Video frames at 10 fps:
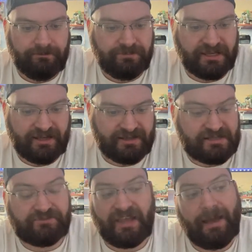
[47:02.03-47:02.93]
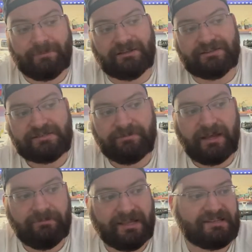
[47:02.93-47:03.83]
Because of capitalism
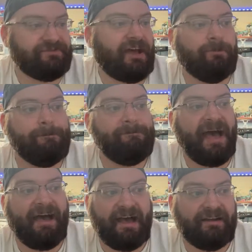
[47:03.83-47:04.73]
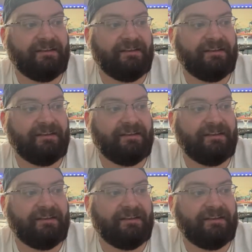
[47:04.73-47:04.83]
and because of how bad